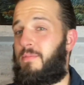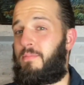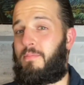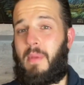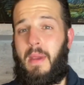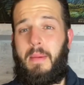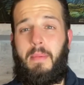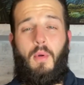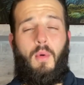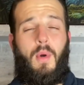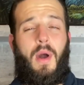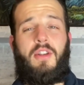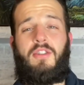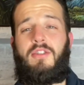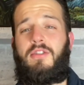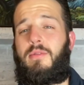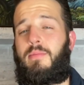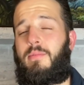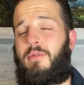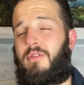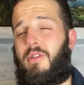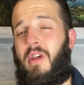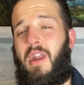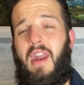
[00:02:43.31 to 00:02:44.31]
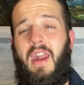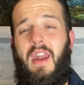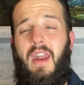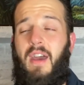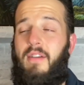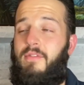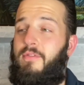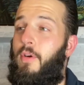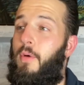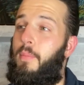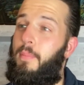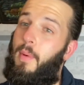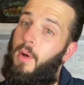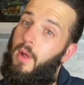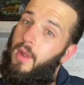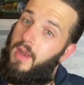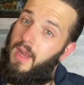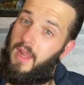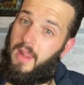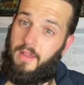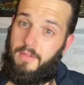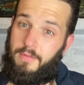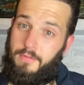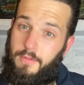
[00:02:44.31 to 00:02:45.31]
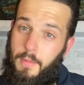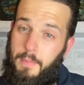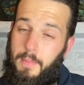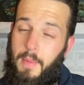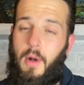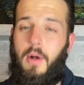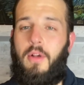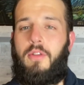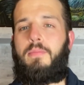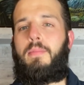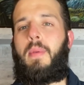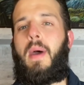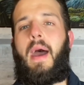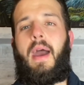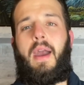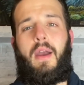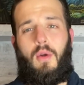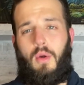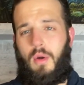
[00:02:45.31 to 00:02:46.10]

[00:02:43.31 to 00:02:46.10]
maybe watching some Sunday night football now that football's back,